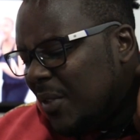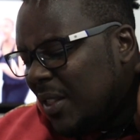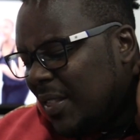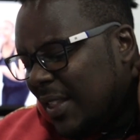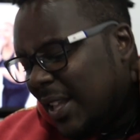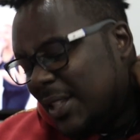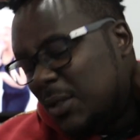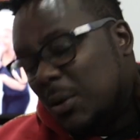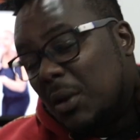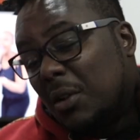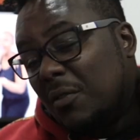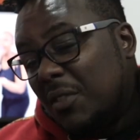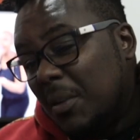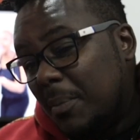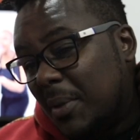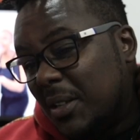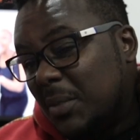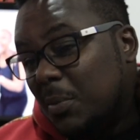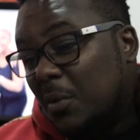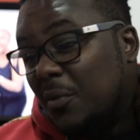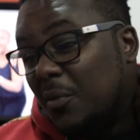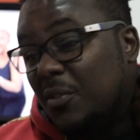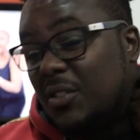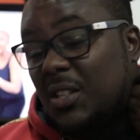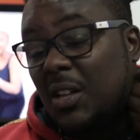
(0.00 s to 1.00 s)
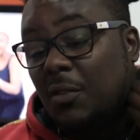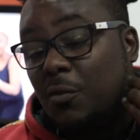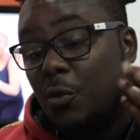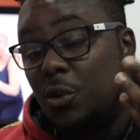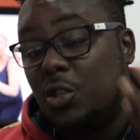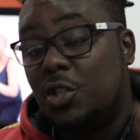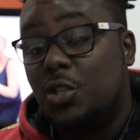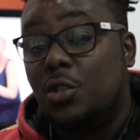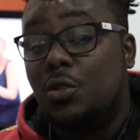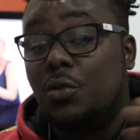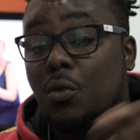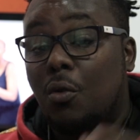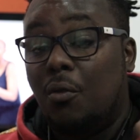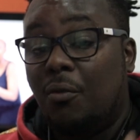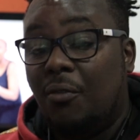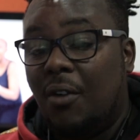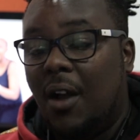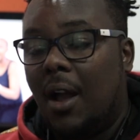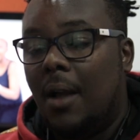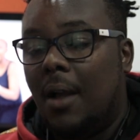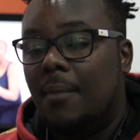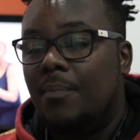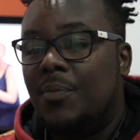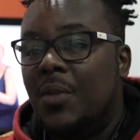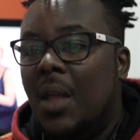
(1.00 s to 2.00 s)
that's one of the best movies I've watched so
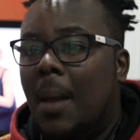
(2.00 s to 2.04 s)
far.